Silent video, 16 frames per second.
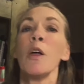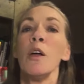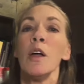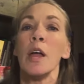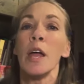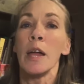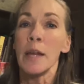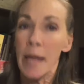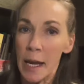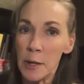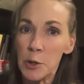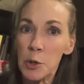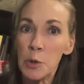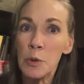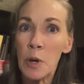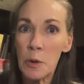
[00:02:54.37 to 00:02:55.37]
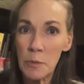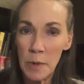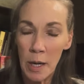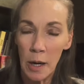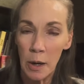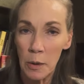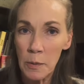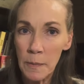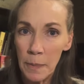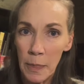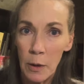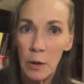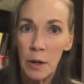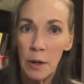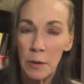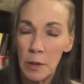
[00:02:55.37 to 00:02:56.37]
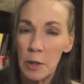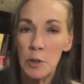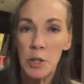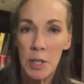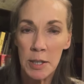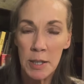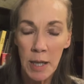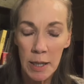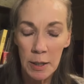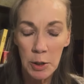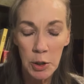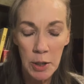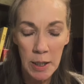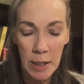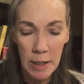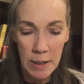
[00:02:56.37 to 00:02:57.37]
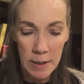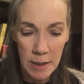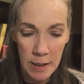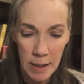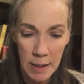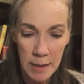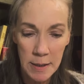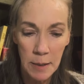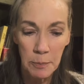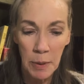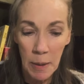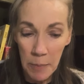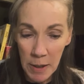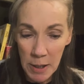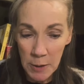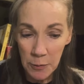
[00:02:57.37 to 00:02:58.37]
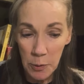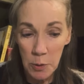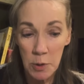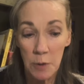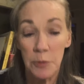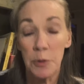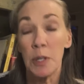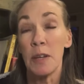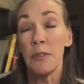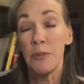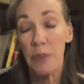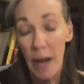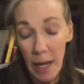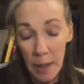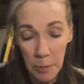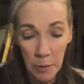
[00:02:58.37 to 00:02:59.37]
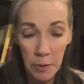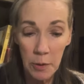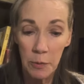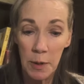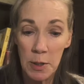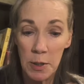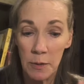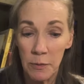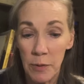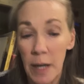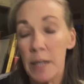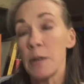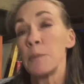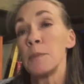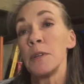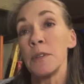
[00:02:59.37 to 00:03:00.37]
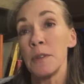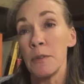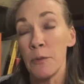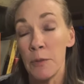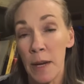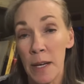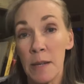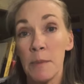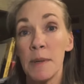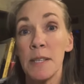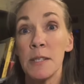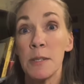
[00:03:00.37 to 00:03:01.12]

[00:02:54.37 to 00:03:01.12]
in case you don't know, or you're just kind of looking into this, plant-based foods are full of fiber. They're rich in vitamins,